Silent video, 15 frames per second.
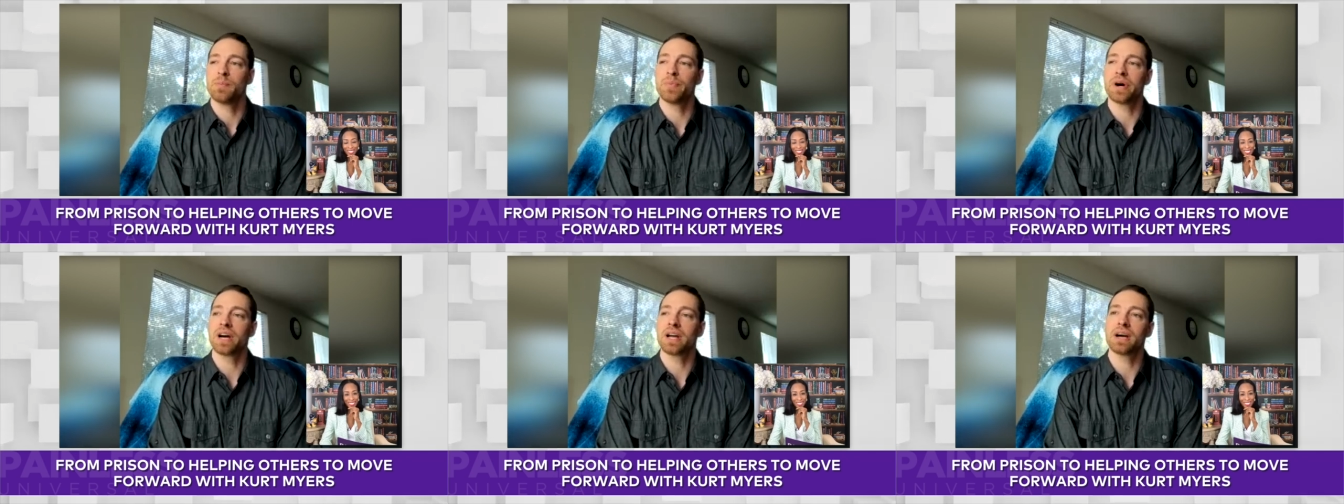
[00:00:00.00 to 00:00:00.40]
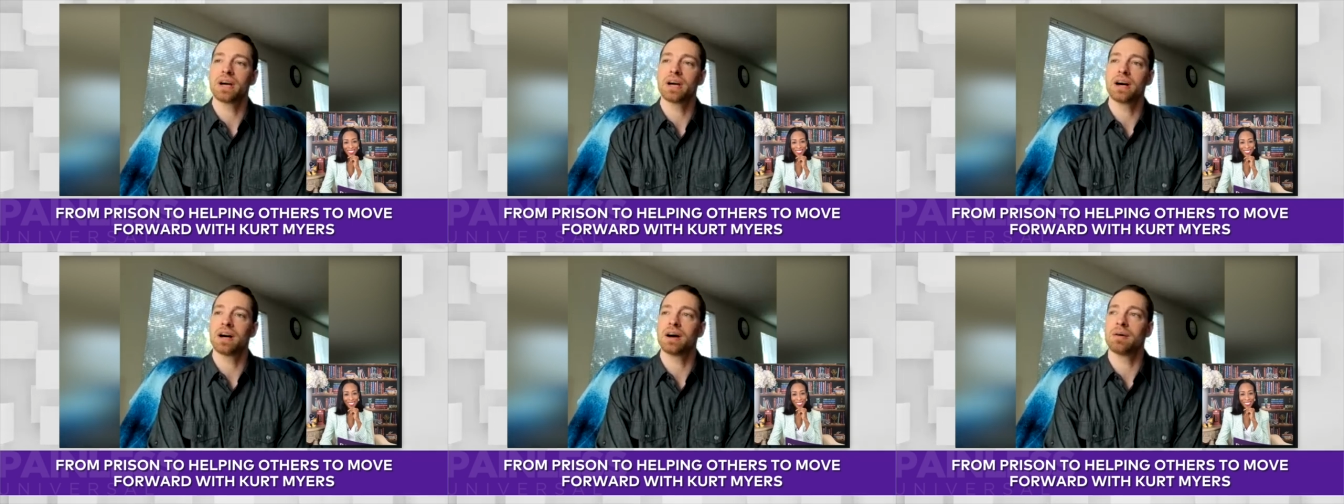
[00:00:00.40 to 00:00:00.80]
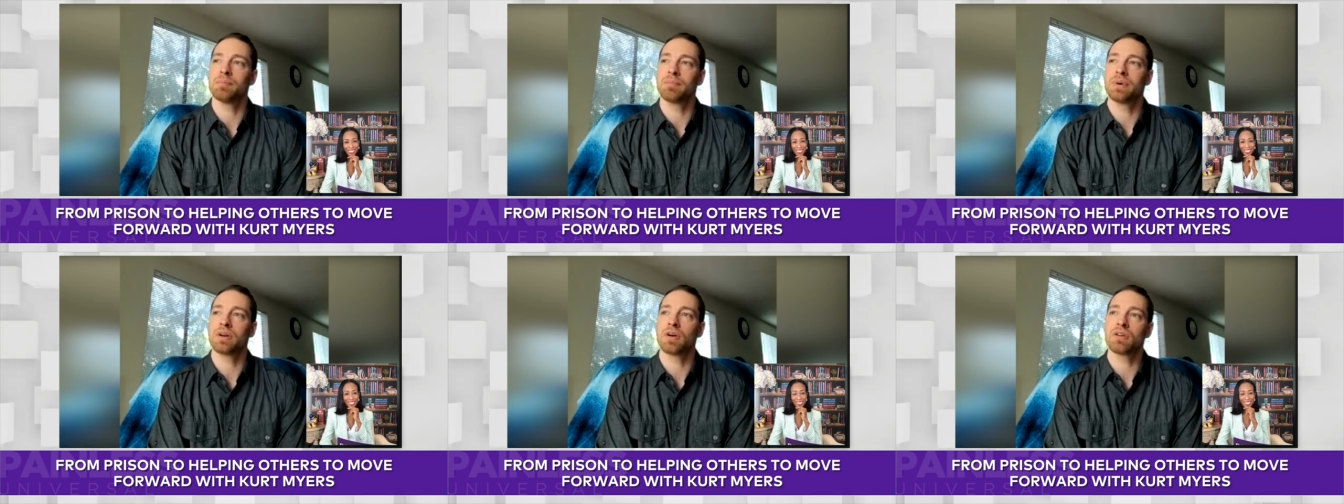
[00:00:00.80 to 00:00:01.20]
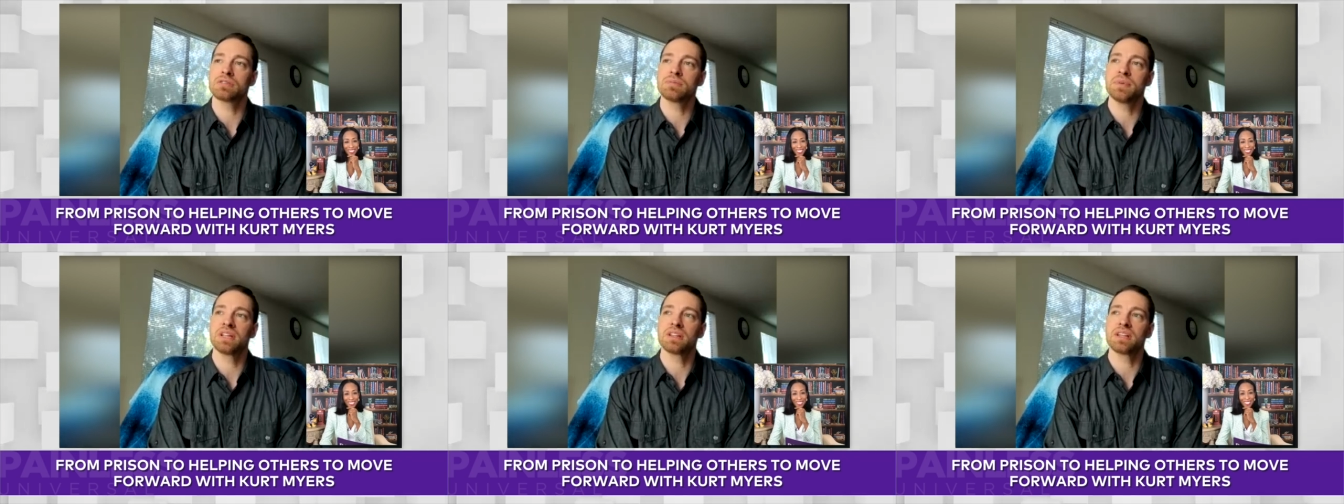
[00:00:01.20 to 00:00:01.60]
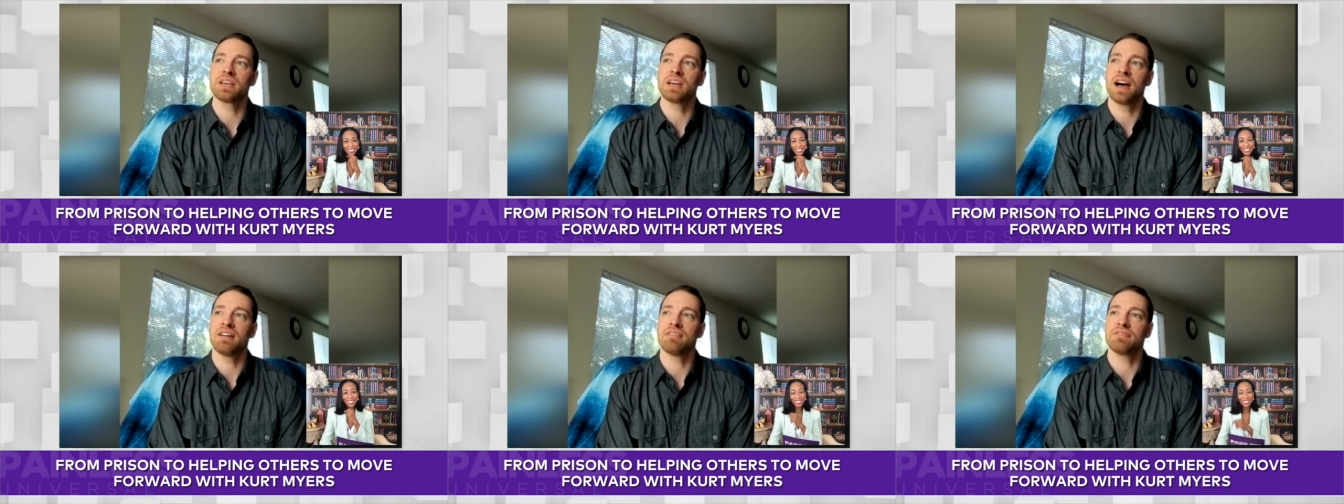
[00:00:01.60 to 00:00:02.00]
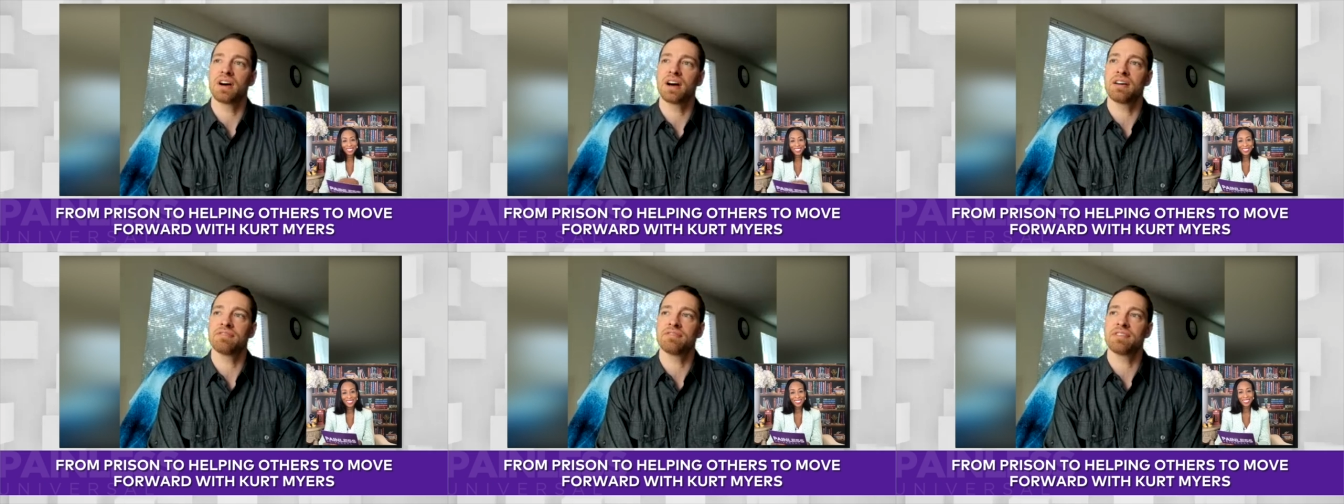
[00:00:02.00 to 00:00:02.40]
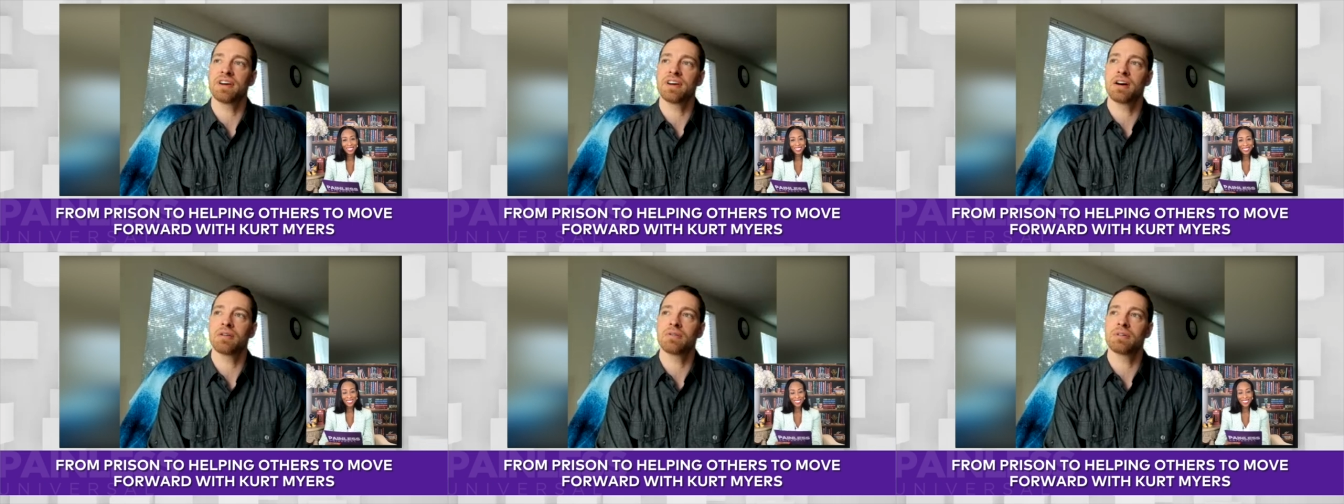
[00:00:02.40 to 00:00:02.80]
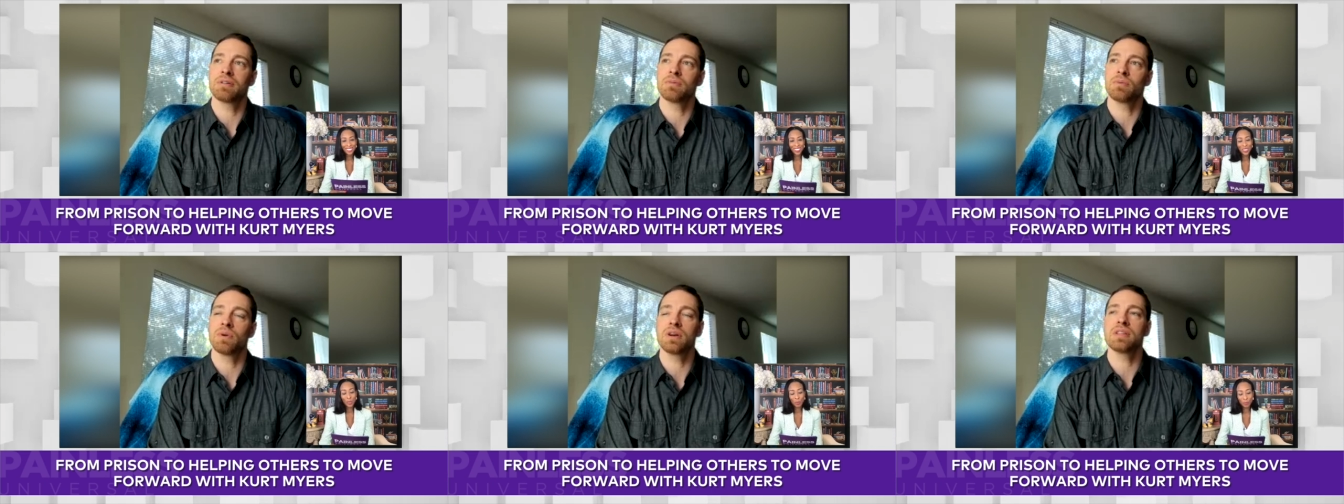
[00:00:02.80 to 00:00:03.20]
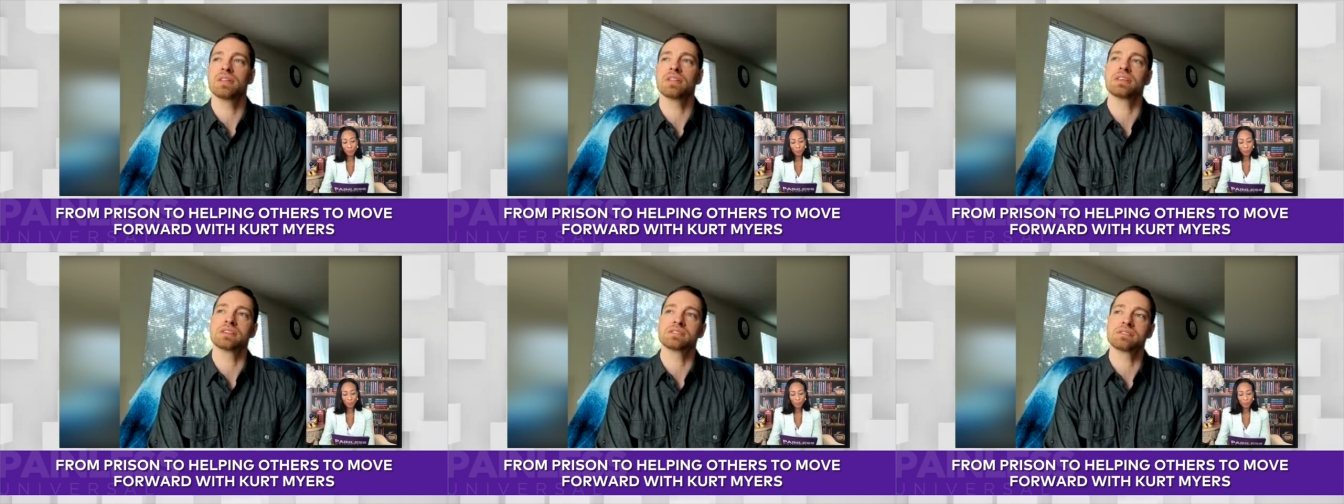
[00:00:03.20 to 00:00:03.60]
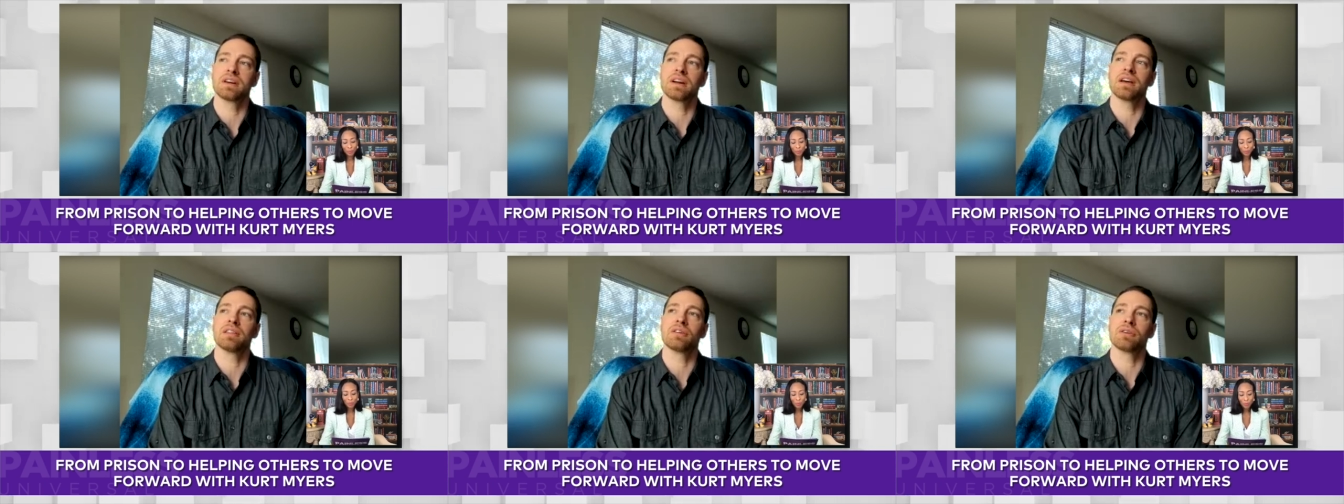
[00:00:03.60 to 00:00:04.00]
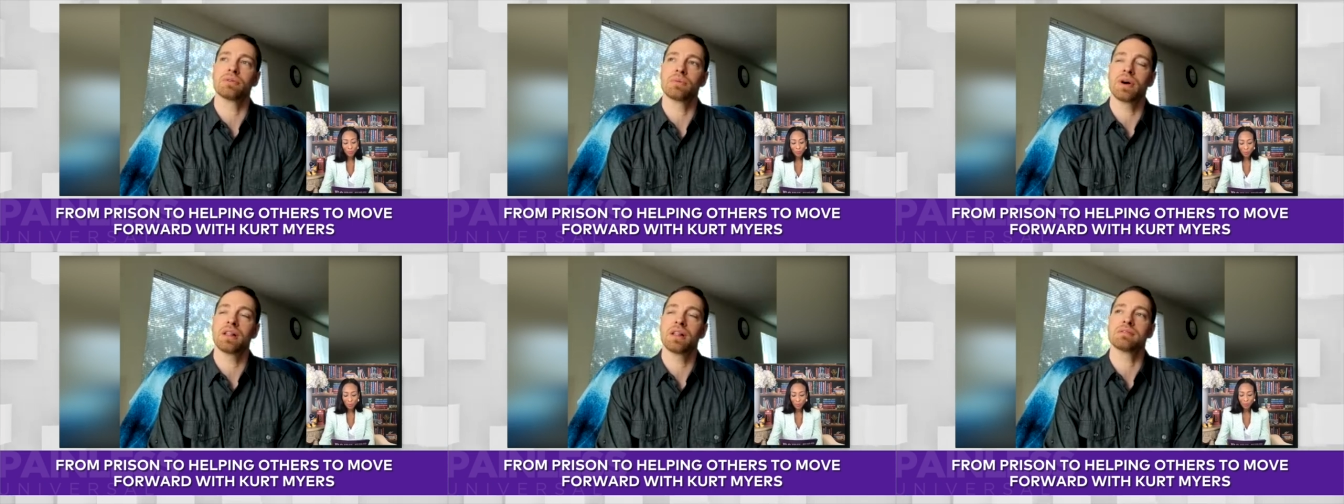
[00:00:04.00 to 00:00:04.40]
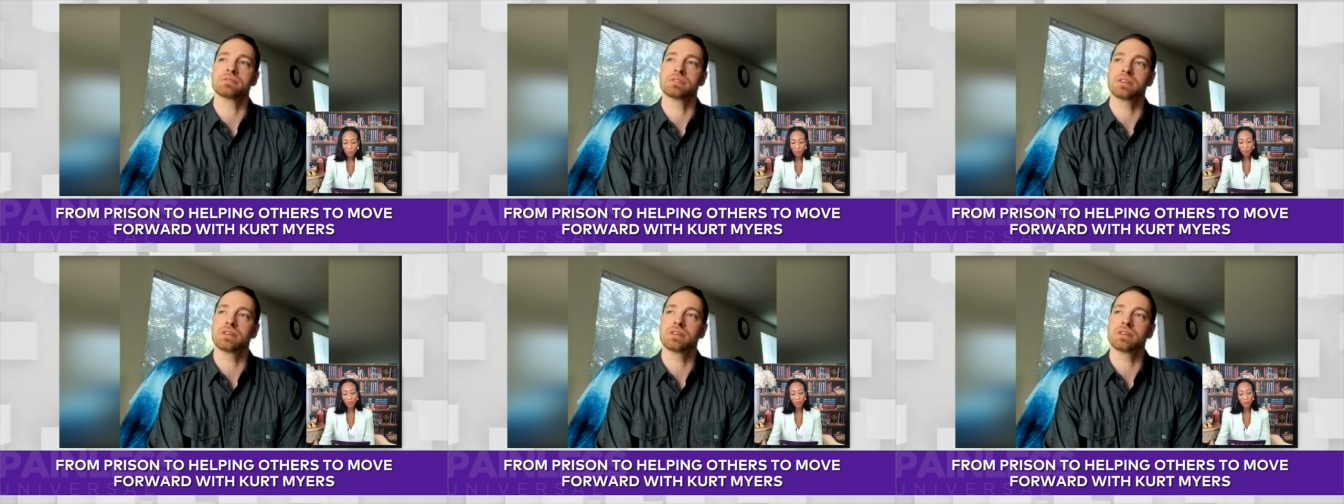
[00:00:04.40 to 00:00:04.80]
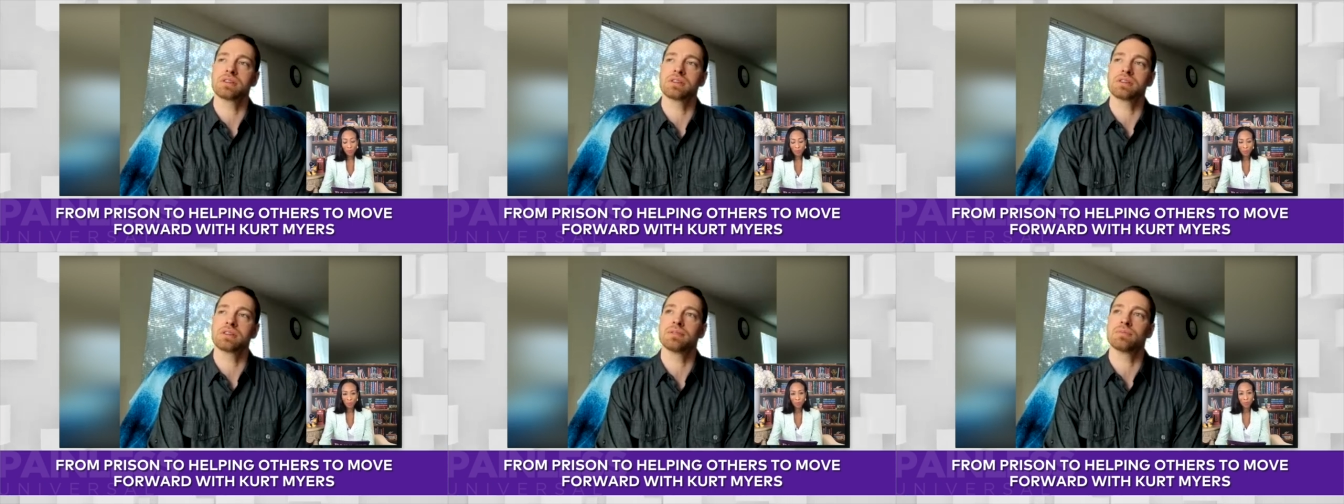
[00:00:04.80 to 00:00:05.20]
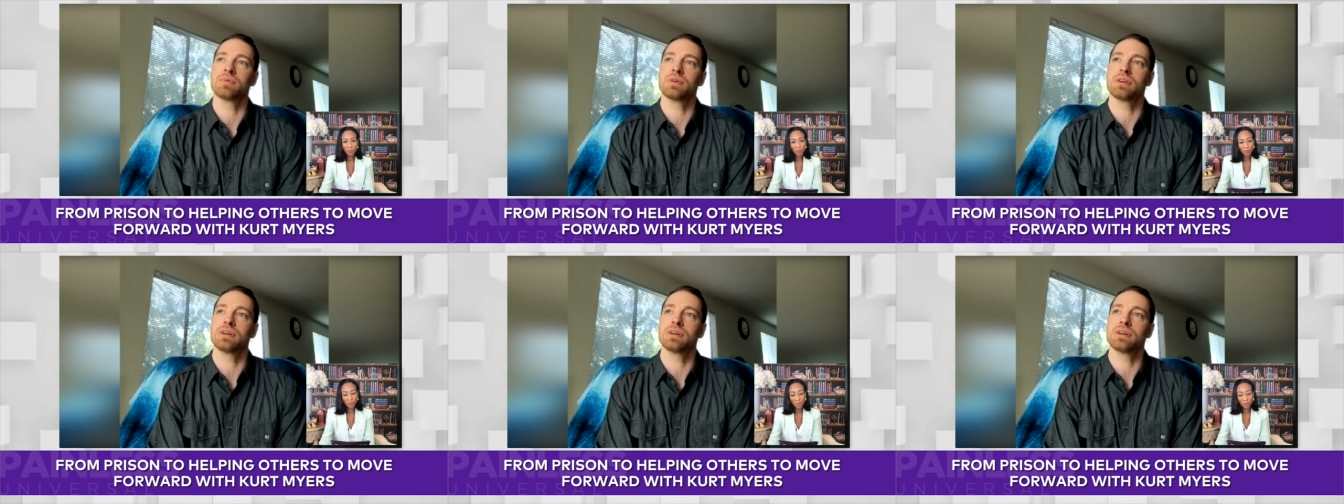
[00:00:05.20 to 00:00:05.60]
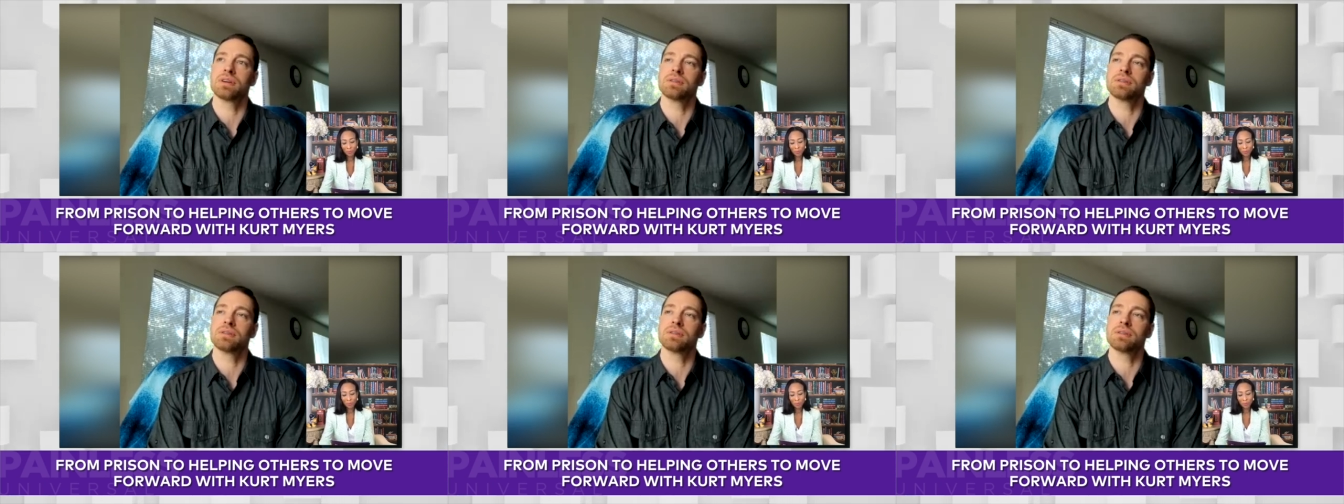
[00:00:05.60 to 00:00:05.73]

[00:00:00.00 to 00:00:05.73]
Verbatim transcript: but um, but ultimately I've I've found one of the things that I learned while I was incarcerated uh,